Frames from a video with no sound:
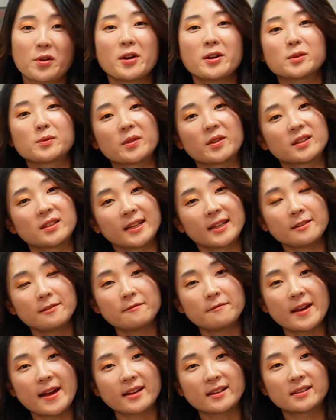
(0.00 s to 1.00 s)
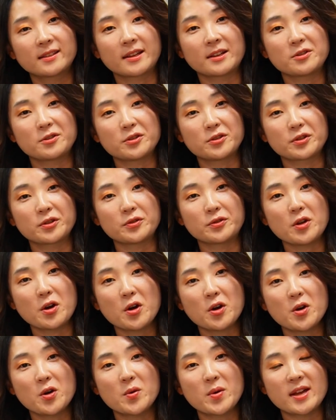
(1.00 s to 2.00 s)
were the 10 facts that you should
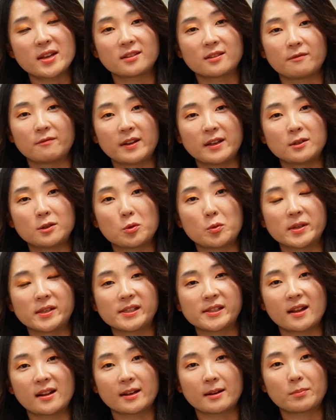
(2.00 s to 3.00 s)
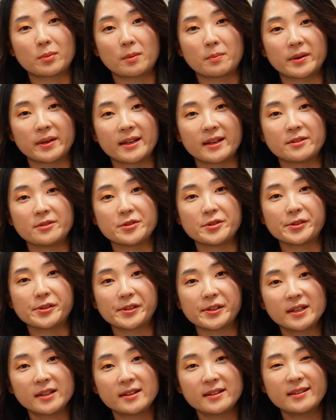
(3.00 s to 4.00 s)
know as a vendor when selling a property in New
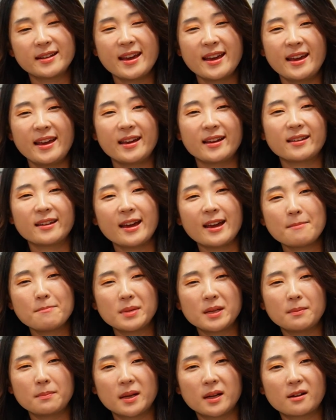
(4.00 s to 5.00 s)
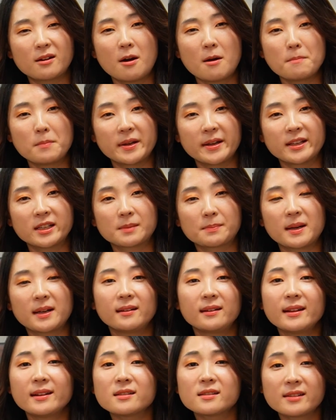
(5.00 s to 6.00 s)
Zealand. It can be a bit complex, but
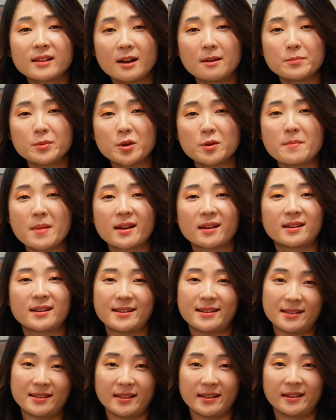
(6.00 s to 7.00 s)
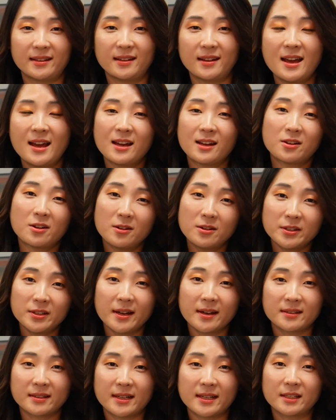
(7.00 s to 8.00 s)
let us help you make it easier.
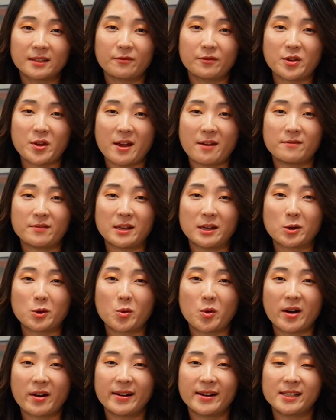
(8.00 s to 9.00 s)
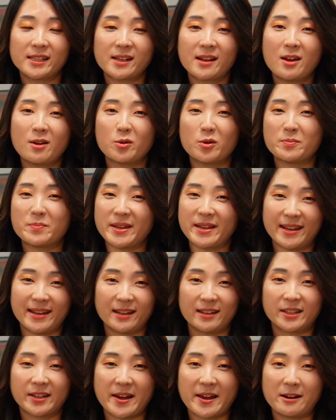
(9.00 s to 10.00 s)
Contact us if you have any inquiries. We'll be here
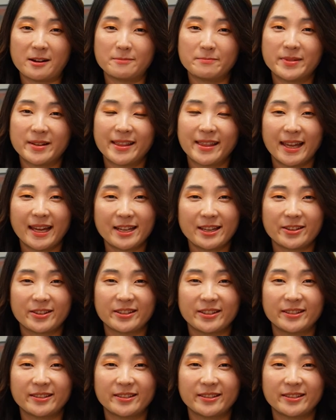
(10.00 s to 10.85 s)
to help. Thank you.